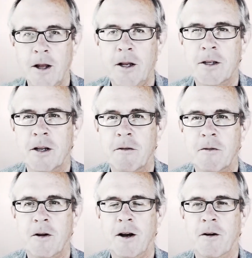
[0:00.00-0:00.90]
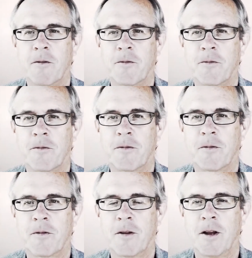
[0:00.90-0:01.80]
That is enough for now.
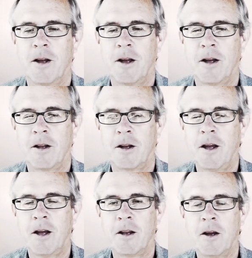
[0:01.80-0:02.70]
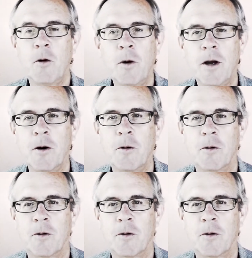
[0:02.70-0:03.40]
And again, here we go.